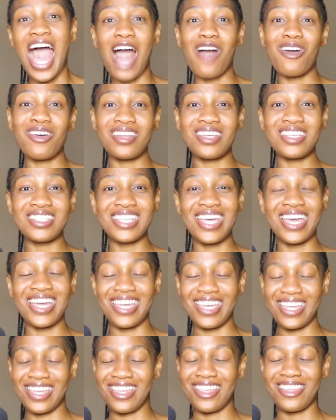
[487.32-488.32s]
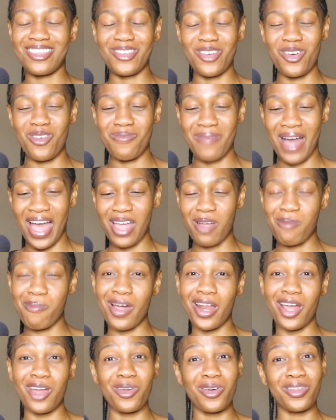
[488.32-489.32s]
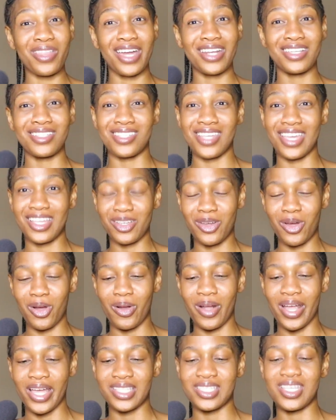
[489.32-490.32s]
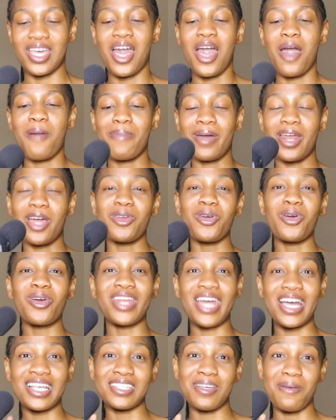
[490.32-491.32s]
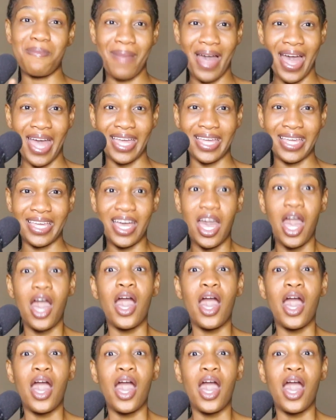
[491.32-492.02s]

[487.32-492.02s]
I want to say indoor mic, but I know that is incorrect. But I know it has a mic